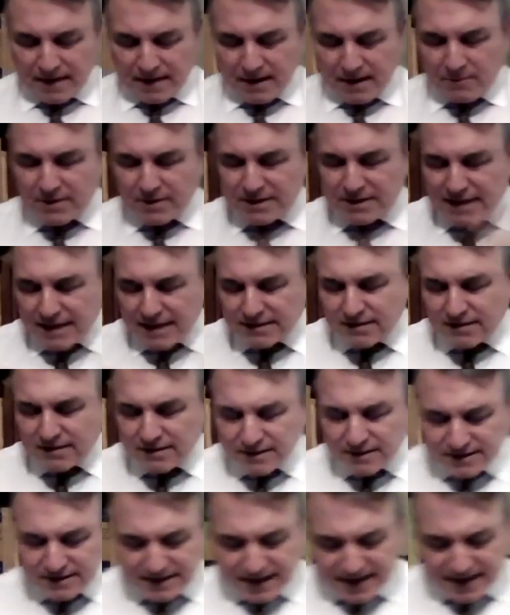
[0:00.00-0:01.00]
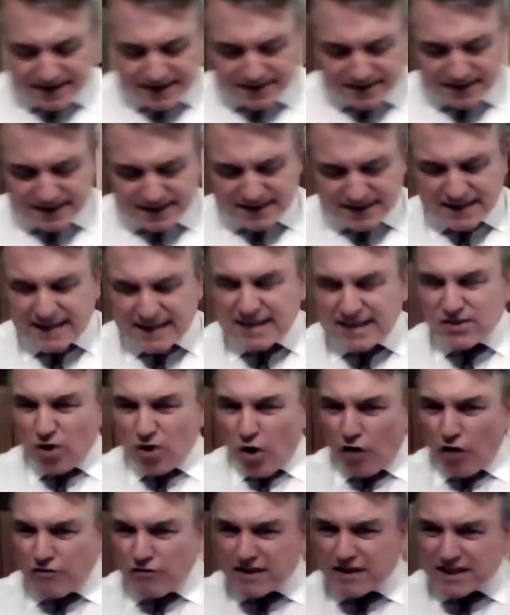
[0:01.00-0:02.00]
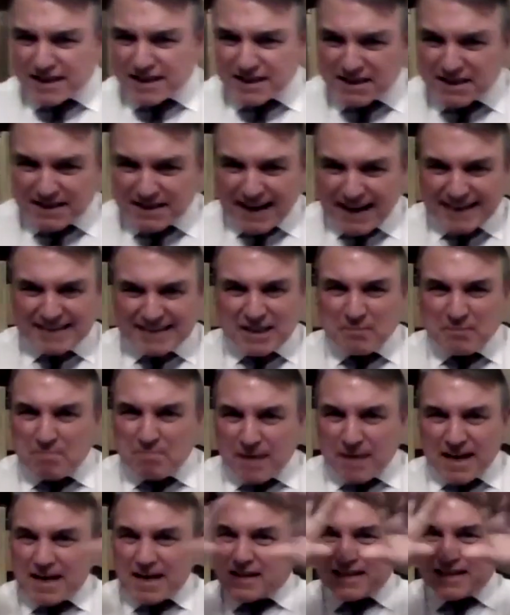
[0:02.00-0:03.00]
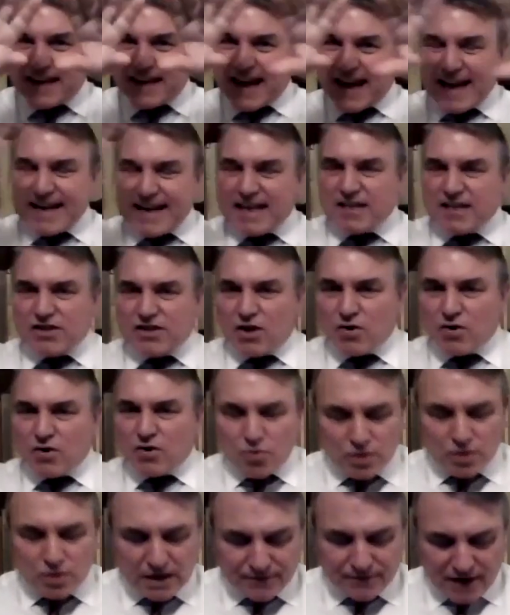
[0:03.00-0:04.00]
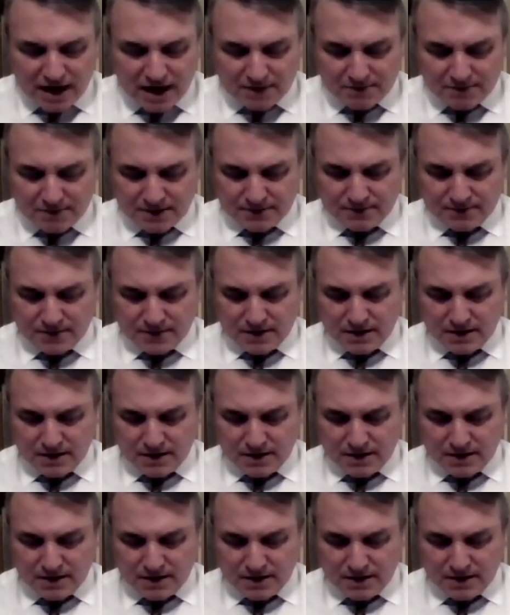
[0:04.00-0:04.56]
What Chesterton says is these origins are actually bigger than any so-called development.